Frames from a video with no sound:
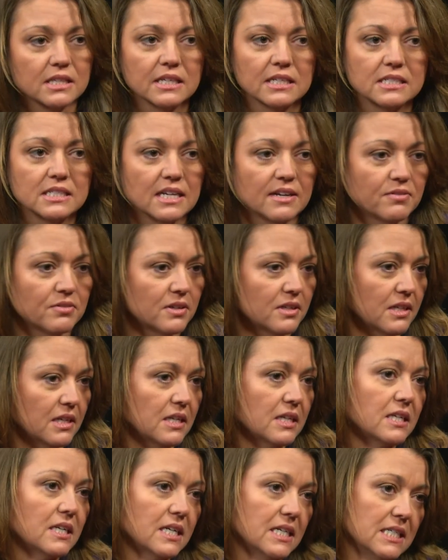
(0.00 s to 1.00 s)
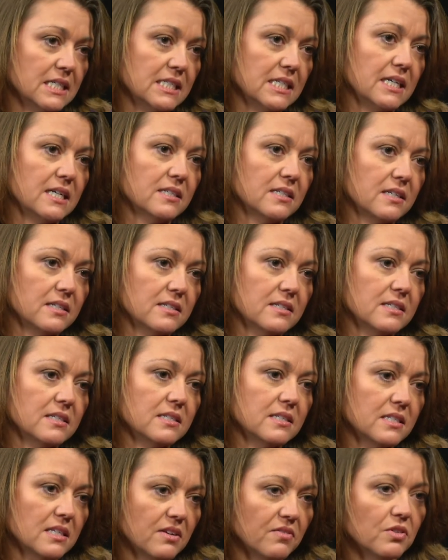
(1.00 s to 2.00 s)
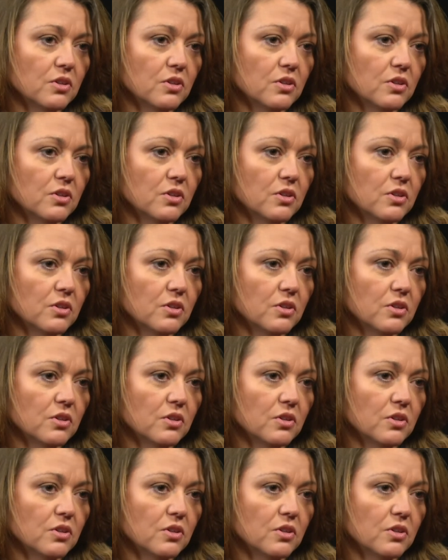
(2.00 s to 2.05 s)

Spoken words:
they definitely can contact us and see if